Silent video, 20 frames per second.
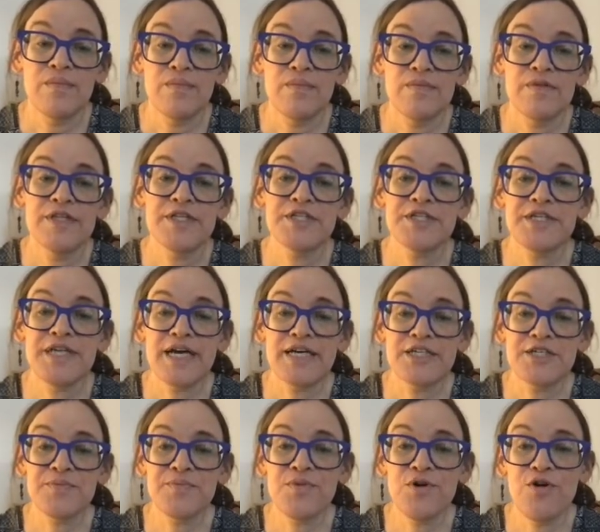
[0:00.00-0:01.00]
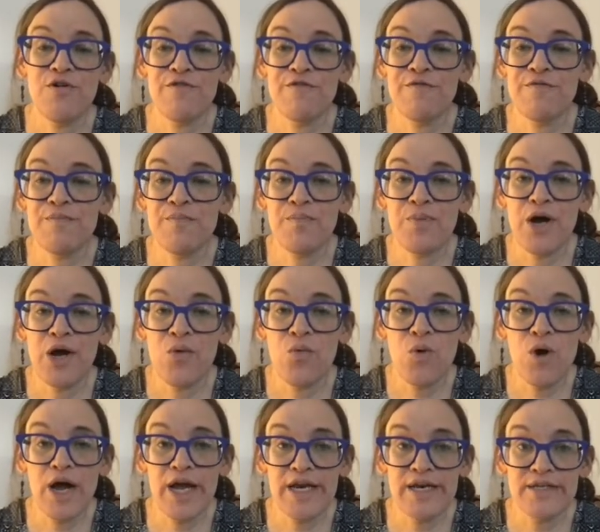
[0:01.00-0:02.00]
this next move by
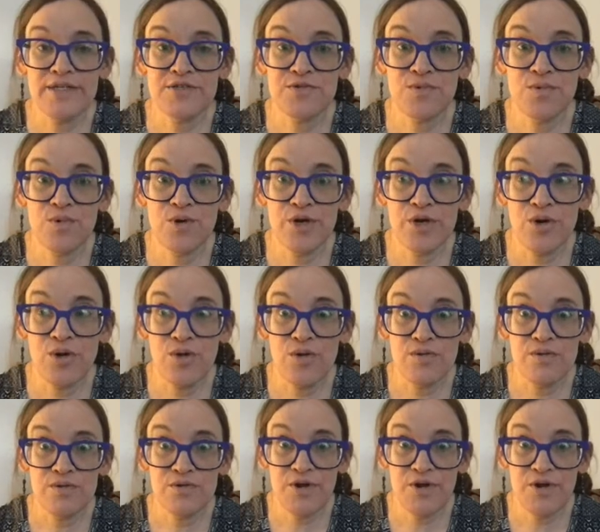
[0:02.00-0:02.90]
white is a real